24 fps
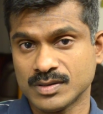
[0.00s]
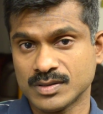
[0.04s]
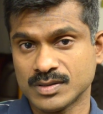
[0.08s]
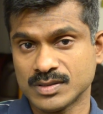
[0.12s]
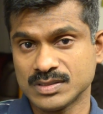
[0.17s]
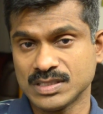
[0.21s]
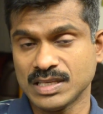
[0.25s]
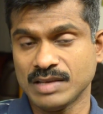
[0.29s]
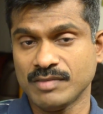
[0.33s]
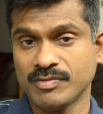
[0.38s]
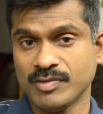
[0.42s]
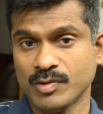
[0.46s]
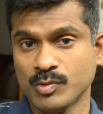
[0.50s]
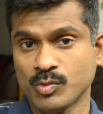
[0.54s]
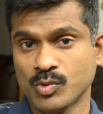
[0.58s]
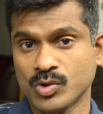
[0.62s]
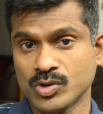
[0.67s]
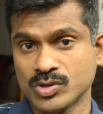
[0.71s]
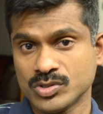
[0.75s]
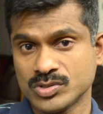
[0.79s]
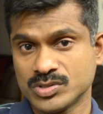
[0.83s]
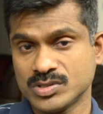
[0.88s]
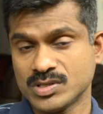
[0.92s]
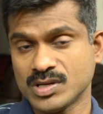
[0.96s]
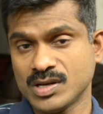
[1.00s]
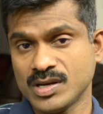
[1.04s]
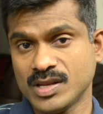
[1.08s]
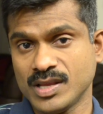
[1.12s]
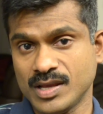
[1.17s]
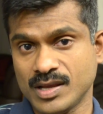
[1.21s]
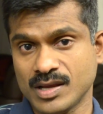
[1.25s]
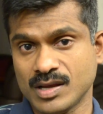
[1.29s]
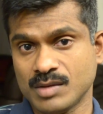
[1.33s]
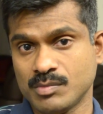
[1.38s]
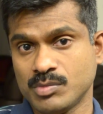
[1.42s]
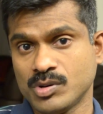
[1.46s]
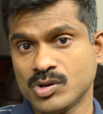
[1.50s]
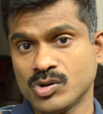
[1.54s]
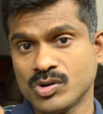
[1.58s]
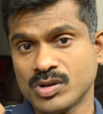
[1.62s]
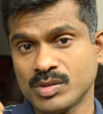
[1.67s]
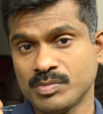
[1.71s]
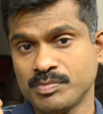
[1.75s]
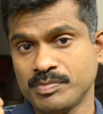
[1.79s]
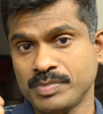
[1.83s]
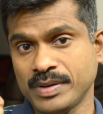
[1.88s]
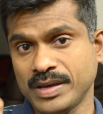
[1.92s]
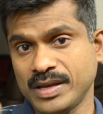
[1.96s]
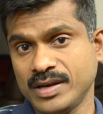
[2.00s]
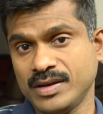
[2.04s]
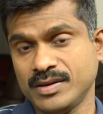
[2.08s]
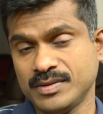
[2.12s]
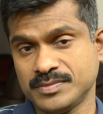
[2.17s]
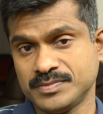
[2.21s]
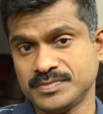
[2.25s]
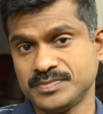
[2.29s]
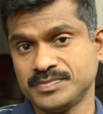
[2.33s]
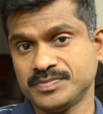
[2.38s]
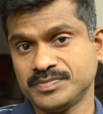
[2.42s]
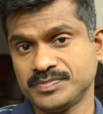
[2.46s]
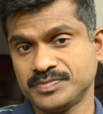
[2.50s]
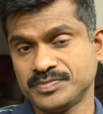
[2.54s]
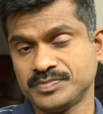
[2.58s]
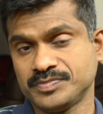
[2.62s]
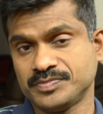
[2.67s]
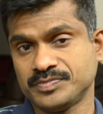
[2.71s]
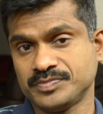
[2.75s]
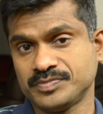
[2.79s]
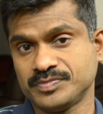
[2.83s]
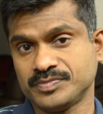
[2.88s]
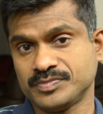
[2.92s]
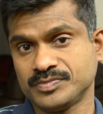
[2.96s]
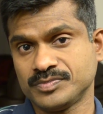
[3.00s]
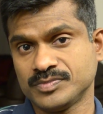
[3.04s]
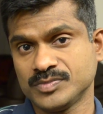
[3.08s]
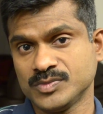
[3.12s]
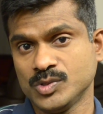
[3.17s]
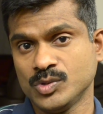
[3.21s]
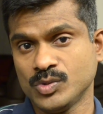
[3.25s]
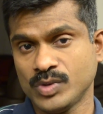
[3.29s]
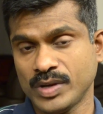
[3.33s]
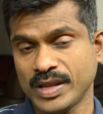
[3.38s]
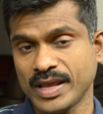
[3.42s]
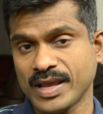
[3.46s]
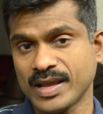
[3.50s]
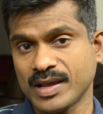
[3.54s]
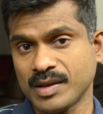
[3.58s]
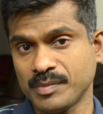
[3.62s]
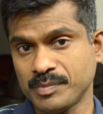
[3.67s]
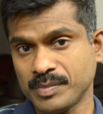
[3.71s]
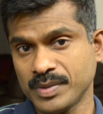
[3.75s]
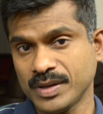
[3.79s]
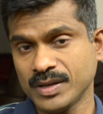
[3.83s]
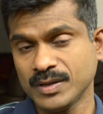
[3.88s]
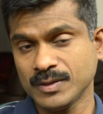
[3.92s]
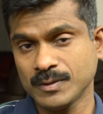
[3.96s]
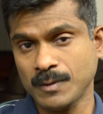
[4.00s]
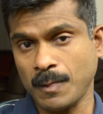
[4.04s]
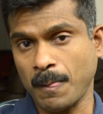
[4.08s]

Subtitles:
See, if you want to study about a pen, you take a pen,